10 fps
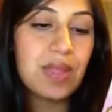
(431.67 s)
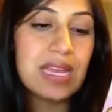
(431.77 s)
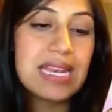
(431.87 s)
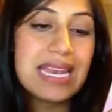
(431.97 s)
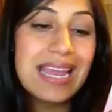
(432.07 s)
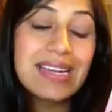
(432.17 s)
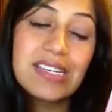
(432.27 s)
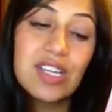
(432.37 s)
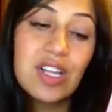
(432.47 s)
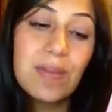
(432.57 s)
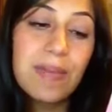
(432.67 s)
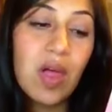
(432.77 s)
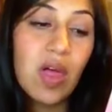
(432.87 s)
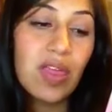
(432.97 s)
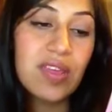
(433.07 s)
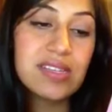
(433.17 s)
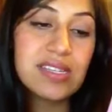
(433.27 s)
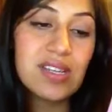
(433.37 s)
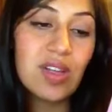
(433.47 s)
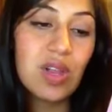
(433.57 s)
nettle, milk
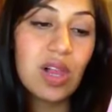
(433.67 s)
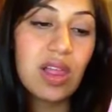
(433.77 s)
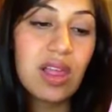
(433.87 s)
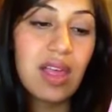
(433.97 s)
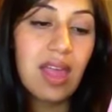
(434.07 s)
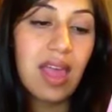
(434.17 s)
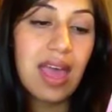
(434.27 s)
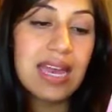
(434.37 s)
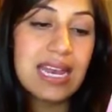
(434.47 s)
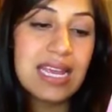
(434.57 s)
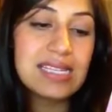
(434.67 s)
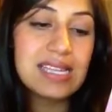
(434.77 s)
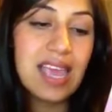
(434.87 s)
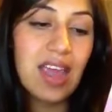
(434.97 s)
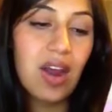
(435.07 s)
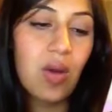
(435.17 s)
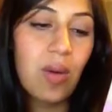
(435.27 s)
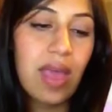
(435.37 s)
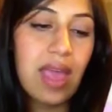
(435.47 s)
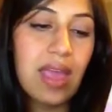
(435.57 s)
thistle, anise
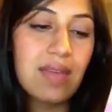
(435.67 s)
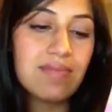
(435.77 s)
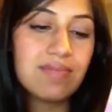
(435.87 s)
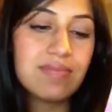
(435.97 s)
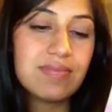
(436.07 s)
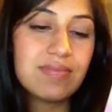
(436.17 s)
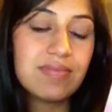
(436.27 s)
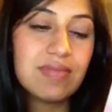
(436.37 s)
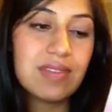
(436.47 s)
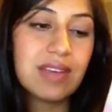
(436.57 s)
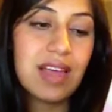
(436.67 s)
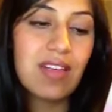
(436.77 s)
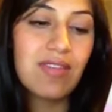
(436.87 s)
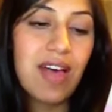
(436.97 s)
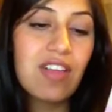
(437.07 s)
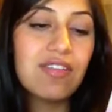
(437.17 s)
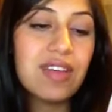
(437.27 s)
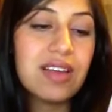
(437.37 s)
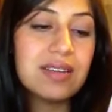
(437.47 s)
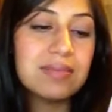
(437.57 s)
caraway,
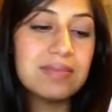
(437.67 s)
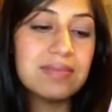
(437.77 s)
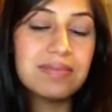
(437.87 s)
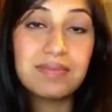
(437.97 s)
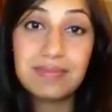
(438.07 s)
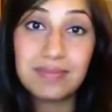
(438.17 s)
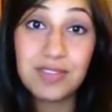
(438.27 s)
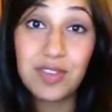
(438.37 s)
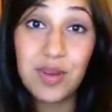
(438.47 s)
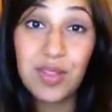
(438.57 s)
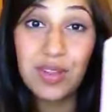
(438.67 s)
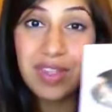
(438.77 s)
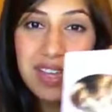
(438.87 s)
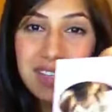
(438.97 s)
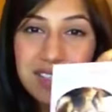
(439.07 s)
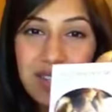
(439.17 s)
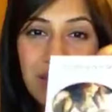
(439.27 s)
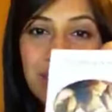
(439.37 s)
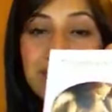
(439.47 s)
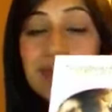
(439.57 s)
alfalfa, a few other things.
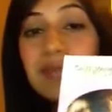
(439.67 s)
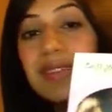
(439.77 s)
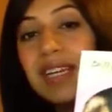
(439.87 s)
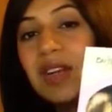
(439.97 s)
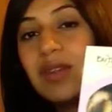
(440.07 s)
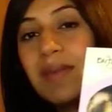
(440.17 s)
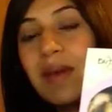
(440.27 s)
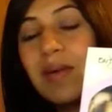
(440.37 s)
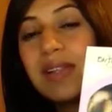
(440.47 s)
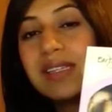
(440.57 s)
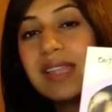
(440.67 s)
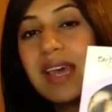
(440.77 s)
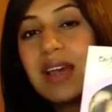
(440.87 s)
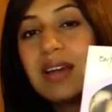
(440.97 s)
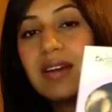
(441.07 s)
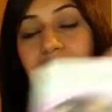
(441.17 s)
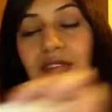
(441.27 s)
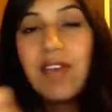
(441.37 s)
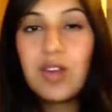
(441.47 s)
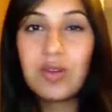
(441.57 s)
So, you know, the big ones there,
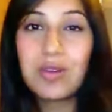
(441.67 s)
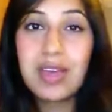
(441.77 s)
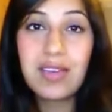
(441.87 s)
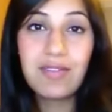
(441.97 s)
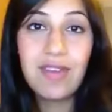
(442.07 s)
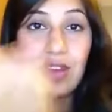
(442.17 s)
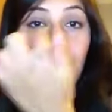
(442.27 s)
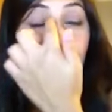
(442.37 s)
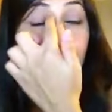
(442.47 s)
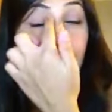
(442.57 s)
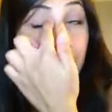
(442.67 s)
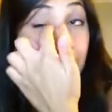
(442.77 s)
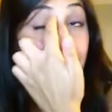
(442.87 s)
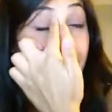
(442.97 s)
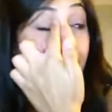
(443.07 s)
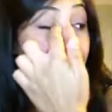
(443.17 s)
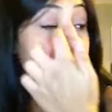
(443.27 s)
fenugreek, fennel, caraway.